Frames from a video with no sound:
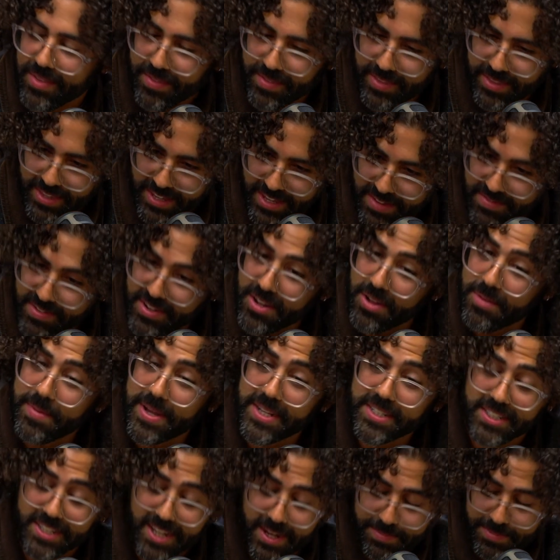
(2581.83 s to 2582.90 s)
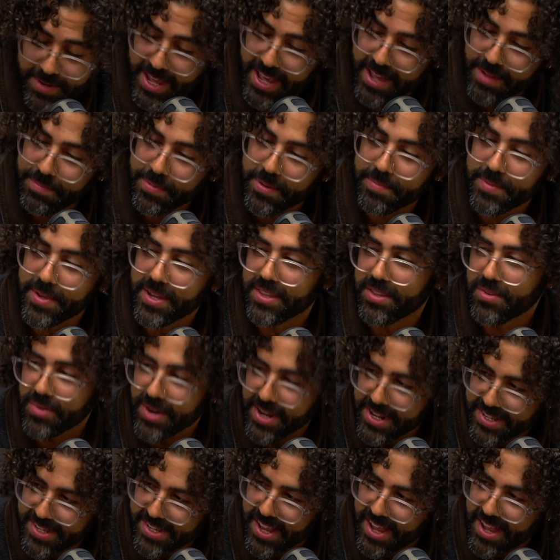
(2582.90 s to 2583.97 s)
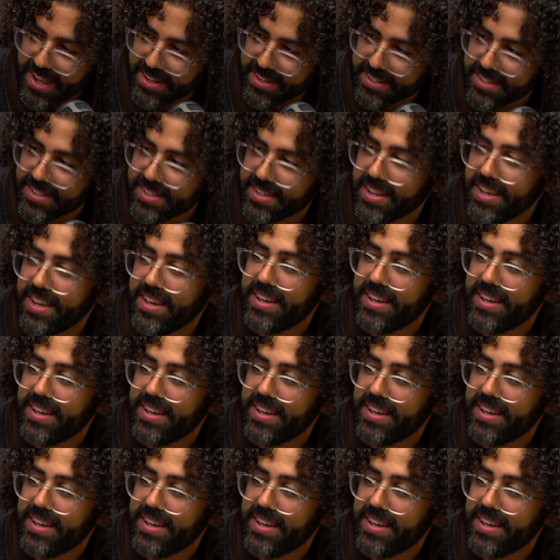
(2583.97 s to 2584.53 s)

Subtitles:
even though my stepdad put me on the Red Sox,